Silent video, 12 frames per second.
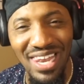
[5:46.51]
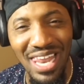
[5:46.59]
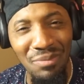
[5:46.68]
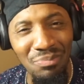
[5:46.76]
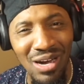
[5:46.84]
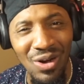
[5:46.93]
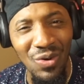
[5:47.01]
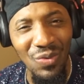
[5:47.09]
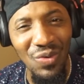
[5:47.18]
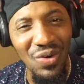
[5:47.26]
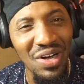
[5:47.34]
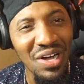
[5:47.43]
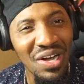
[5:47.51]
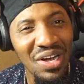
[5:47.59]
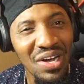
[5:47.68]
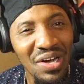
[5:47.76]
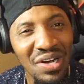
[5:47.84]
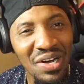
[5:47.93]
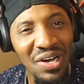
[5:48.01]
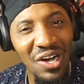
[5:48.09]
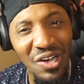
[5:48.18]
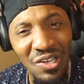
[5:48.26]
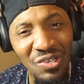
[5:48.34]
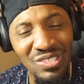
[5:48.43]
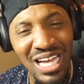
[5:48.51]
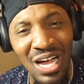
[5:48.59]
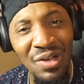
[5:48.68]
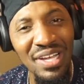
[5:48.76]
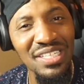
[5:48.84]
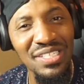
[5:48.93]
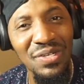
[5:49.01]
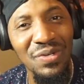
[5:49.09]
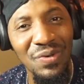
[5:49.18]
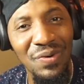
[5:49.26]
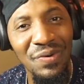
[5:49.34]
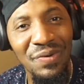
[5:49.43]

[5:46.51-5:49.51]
like, bro, who you talking to?